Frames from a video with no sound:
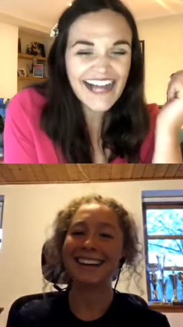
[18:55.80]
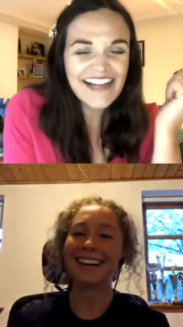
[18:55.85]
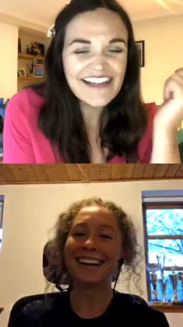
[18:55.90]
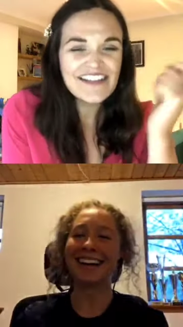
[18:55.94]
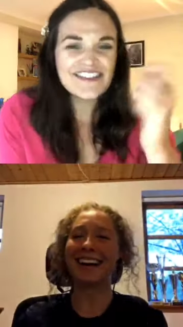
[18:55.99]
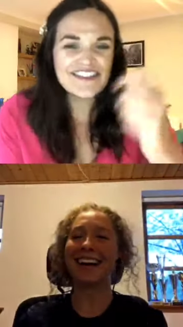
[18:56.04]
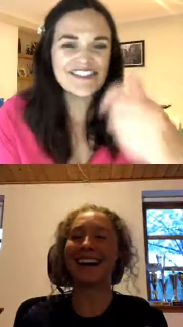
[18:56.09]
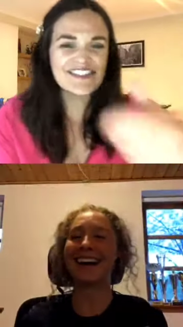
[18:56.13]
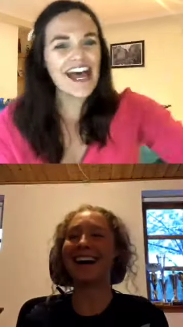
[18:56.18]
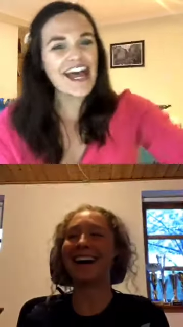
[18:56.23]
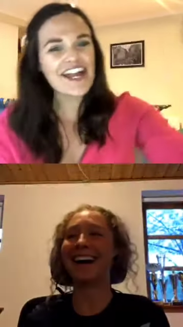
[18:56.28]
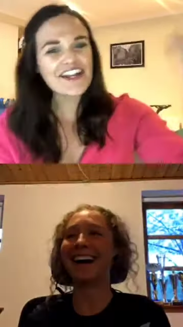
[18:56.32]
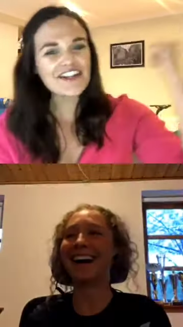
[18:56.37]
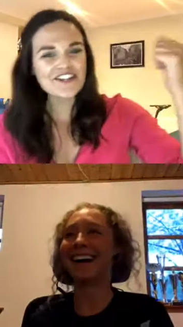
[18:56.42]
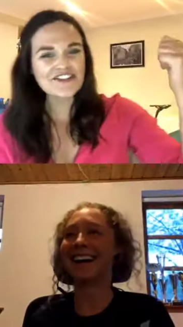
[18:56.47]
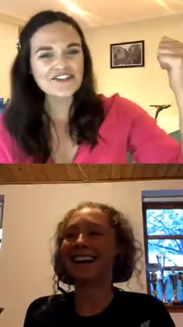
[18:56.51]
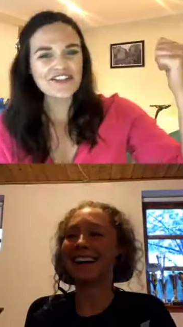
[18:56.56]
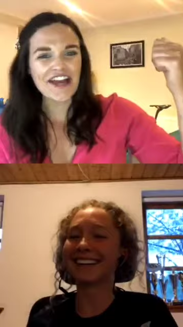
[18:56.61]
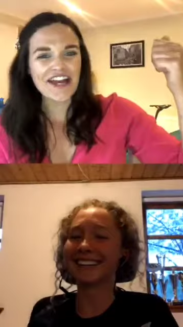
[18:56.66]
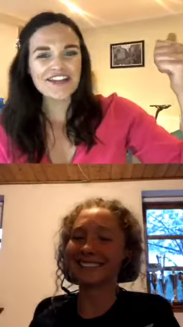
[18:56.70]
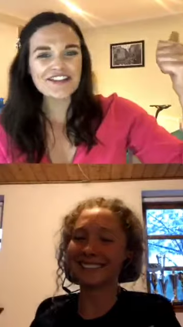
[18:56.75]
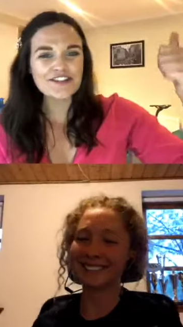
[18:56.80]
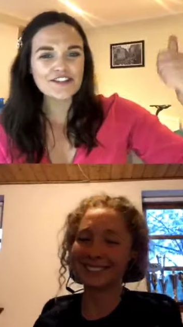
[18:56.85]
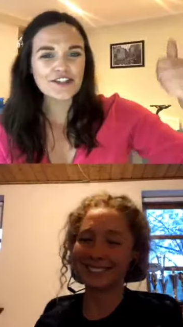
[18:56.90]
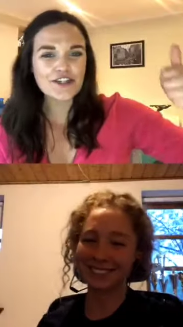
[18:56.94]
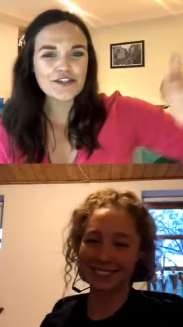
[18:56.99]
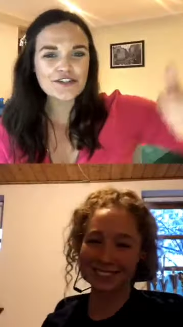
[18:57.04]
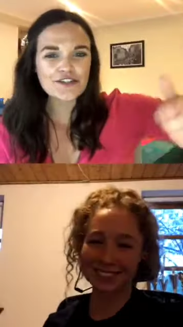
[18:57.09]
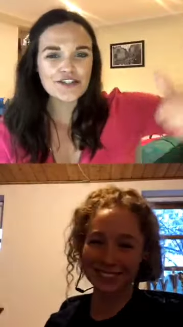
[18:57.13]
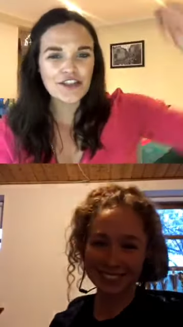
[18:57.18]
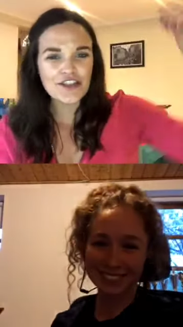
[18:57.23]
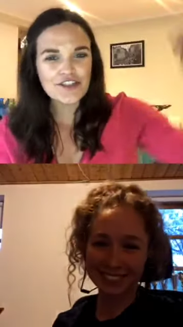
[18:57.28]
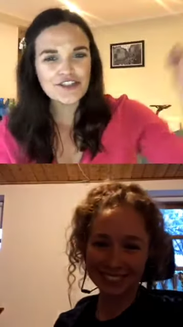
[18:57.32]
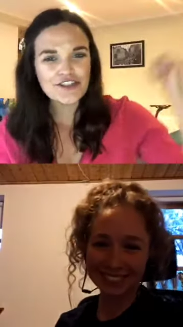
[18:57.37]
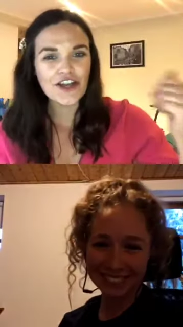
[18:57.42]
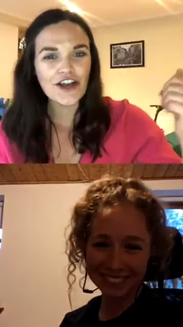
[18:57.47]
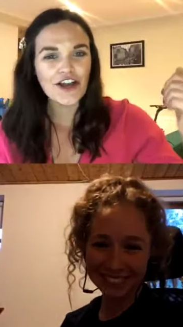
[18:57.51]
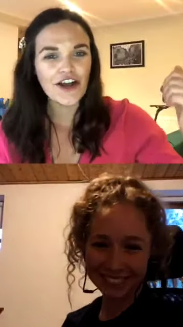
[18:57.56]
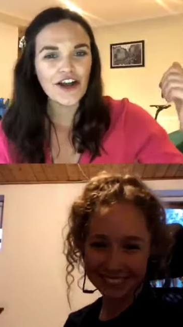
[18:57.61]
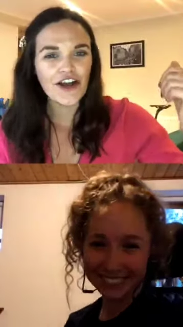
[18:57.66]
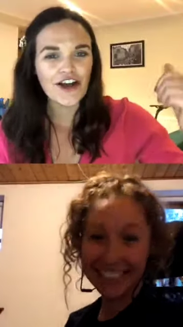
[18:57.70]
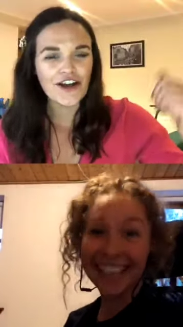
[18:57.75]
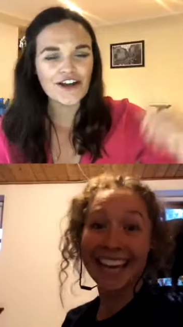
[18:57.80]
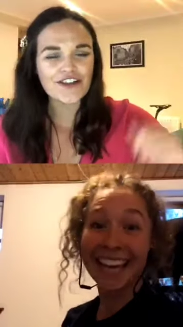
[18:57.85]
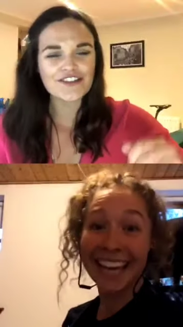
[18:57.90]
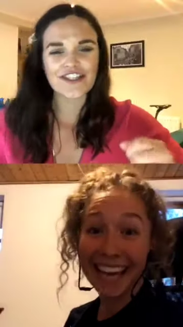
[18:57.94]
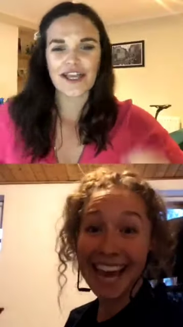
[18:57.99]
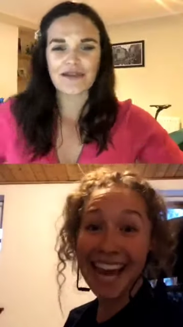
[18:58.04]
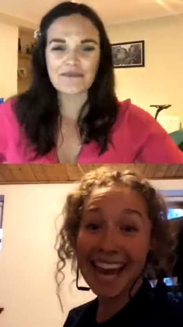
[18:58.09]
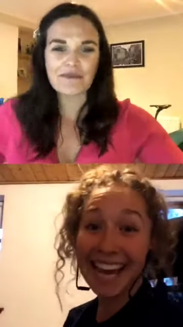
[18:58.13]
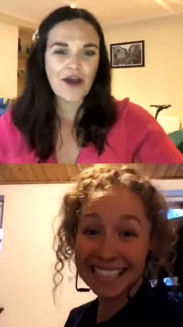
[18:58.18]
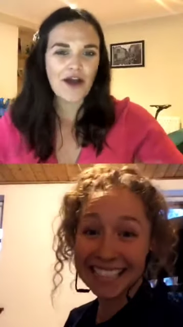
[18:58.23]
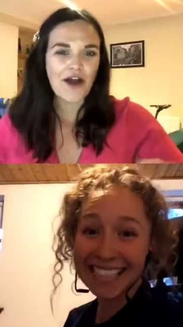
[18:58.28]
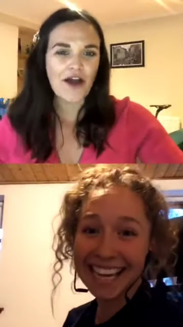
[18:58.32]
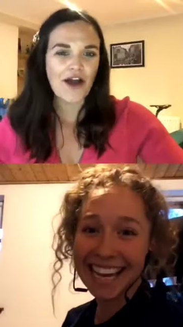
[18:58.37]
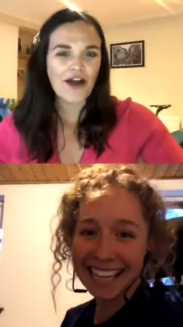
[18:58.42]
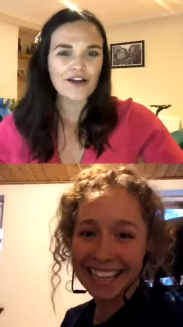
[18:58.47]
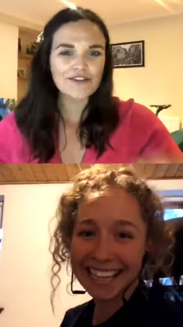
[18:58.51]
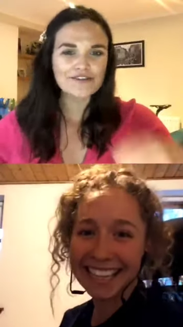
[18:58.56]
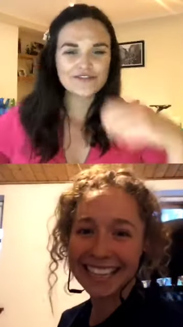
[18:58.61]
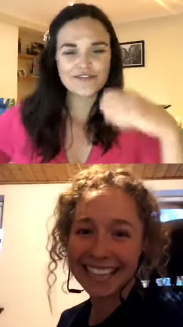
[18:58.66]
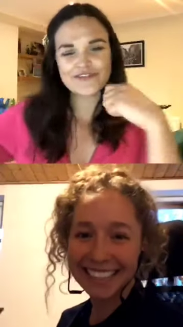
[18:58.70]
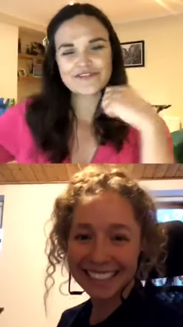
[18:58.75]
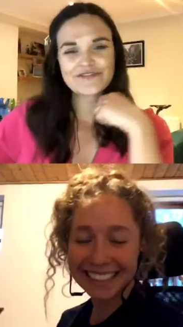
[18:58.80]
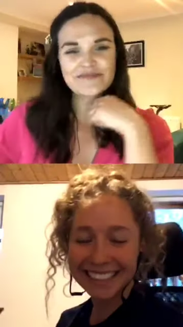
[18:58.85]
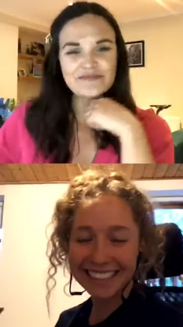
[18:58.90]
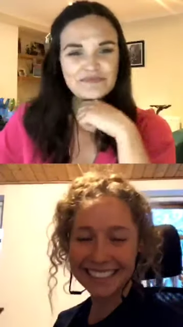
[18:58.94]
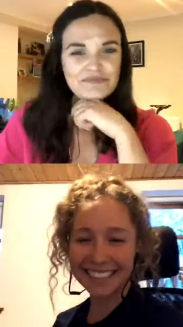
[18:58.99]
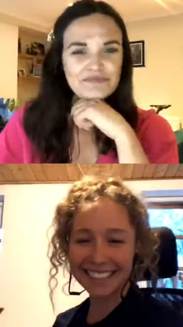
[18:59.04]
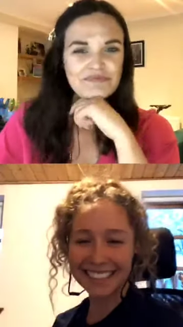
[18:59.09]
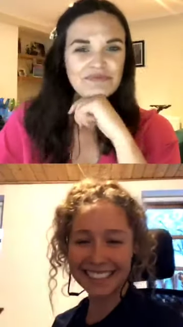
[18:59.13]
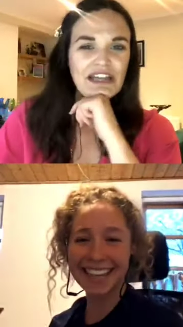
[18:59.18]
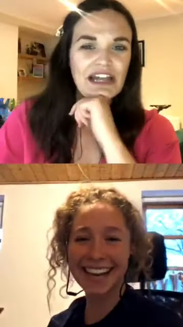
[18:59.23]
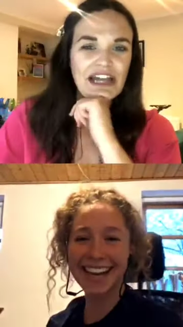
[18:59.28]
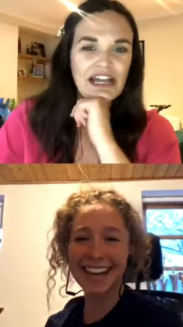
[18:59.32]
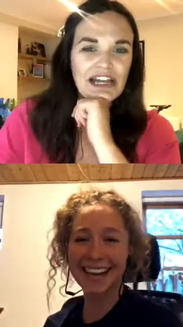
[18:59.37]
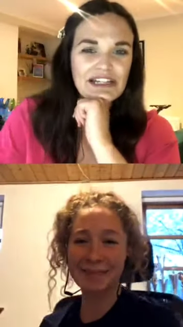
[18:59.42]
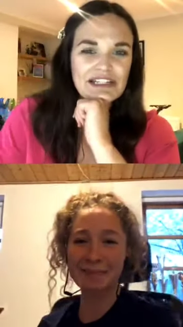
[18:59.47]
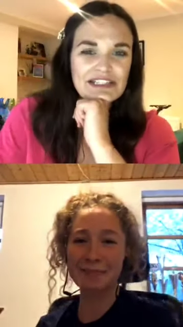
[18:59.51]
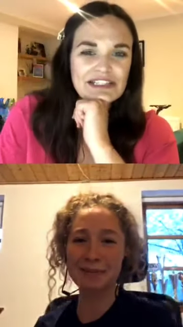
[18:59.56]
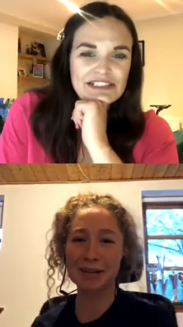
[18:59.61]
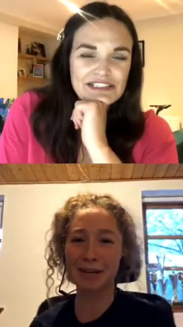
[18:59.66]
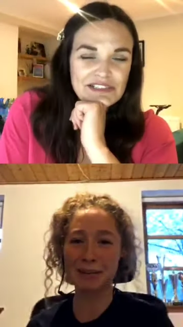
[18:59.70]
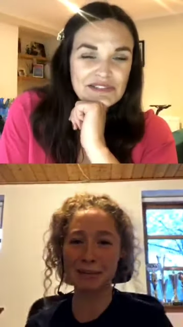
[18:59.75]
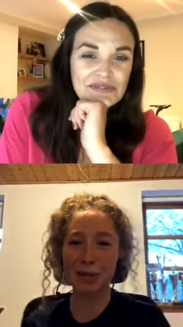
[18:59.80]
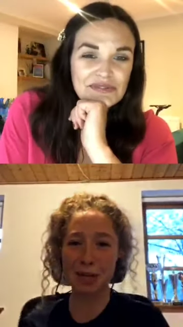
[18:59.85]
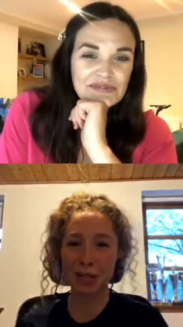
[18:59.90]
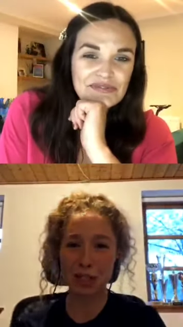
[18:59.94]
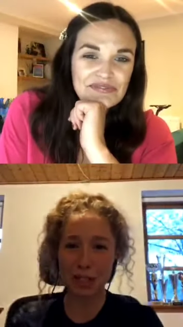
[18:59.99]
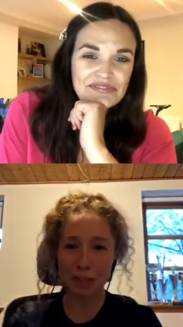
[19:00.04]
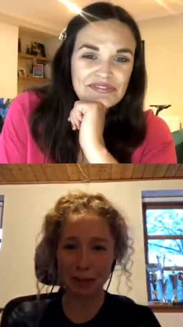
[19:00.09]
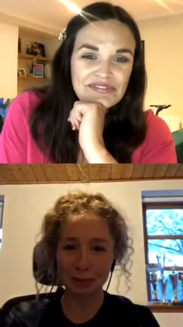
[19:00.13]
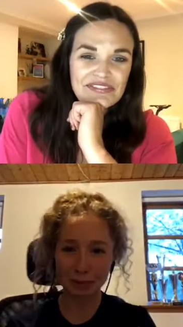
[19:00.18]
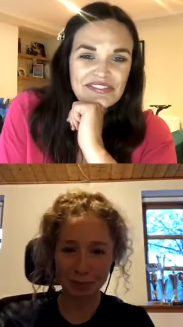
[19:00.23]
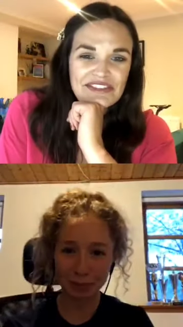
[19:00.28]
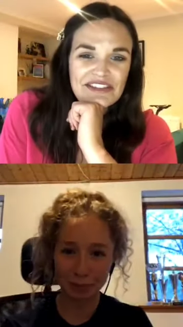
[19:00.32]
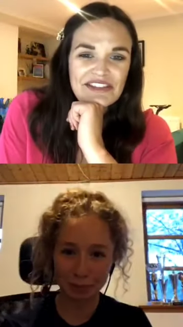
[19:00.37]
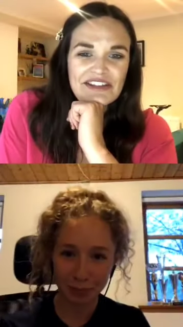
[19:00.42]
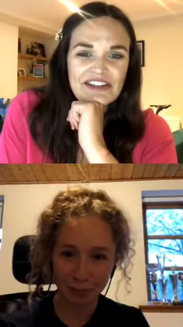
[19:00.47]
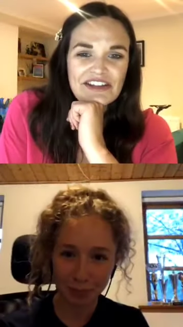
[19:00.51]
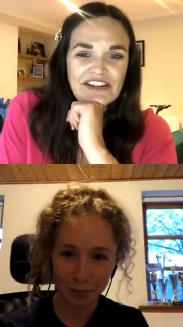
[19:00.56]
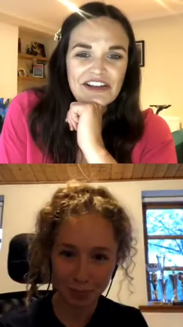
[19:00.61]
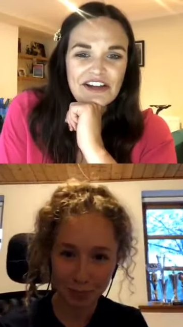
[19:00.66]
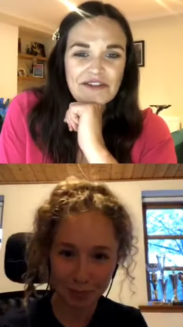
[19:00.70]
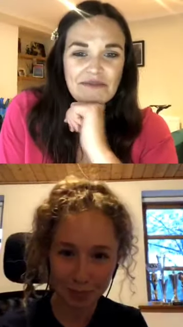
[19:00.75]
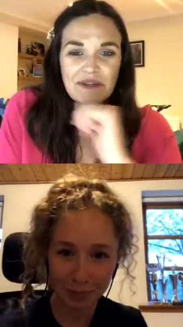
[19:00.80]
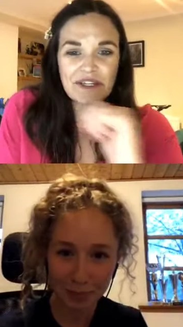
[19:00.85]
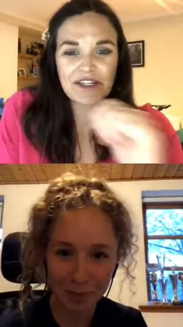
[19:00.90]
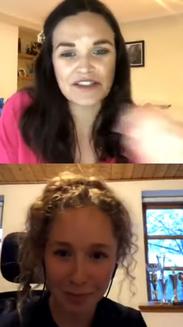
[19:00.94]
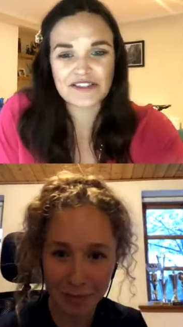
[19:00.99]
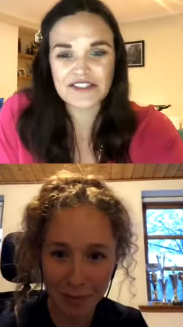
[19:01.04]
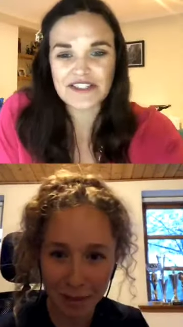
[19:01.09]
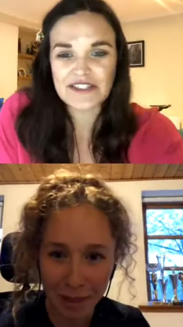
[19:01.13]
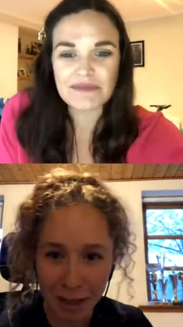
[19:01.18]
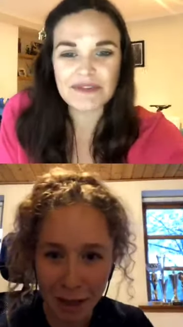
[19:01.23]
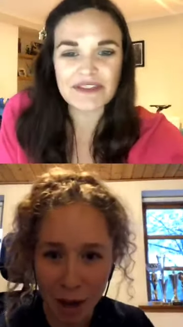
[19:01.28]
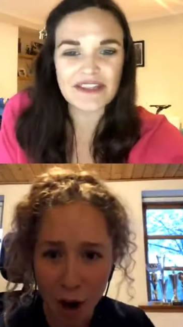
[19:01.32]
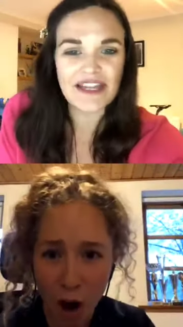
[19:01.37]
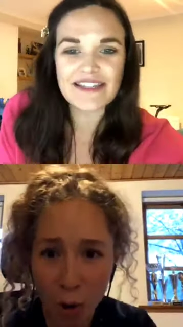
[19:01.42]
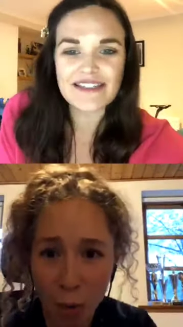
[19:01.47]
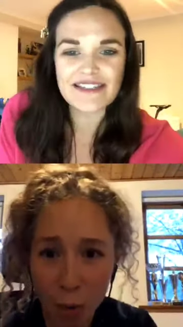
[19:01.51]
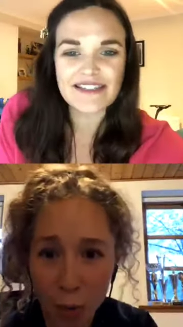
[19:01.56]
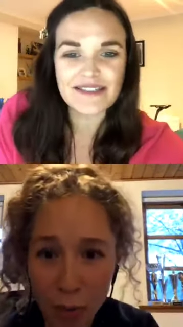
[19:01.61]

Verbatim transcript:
Speaker 1: Sacrifice you to the dogs. Yeah, exactly. Yeah, pretty much. Oh my goodness me, that's...